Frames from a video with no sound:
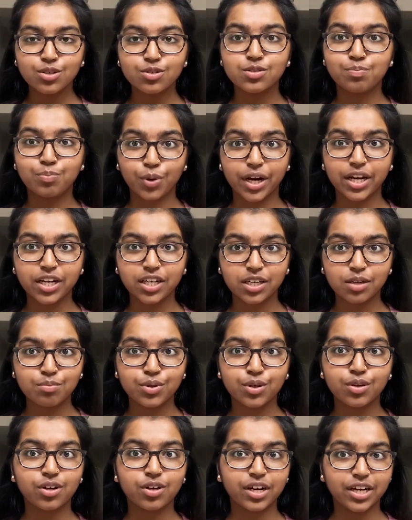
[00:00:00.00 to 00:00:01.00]
use
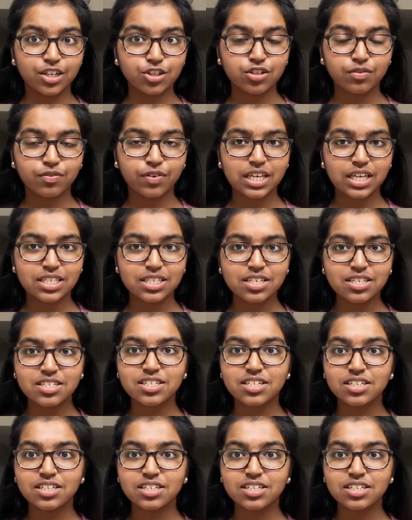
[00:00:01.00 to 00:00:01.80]
brain-computer interfaces